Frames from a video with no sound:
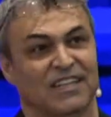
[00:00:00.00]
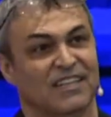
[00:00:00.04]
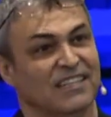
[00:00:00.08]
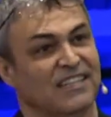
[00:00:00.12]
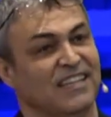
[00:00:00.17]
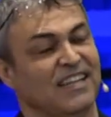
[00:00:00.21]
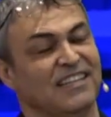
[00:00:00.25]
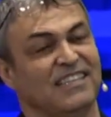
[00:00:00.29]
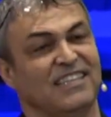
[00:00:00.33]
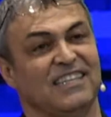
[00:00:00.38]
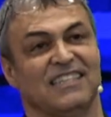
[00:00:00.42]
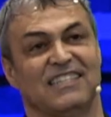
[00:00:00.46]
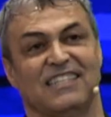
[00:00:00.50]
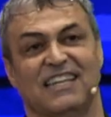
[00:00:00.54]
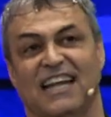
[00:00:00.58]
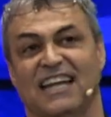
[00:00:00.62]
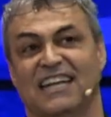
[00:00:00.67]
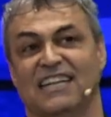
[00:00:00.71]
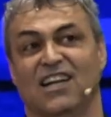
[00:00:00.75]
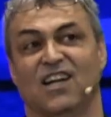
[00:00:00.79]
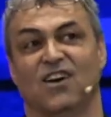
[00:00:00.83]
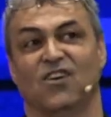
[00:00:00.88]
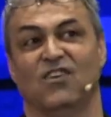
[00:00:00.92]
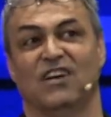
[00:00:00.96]
there just ain't
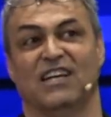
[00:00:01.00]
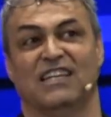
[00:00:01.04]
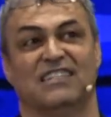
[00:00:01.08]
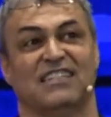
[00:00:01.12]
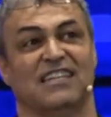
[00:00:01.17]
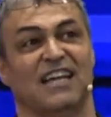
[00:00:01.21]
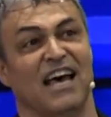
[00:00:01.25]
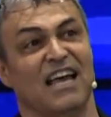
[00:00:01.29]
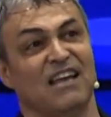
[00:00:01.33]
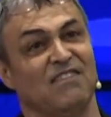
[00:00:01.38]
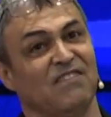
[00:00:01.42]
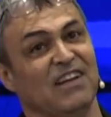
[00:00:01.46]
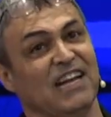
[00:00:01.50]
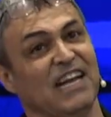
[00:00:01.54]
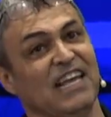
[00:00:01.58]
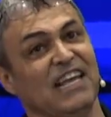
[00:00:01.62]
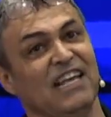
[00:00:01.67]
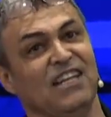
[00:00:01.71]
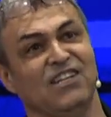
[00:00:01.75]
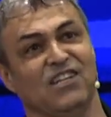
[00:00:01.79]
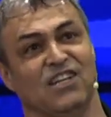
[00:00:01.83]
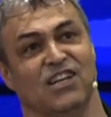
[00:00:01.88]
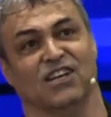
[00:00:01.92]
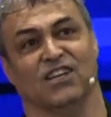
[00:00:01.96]
no excitement
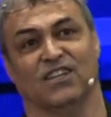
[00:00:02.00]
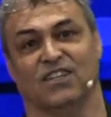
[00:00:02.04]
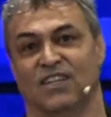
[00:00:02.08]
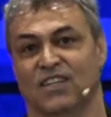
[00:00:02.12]
in you.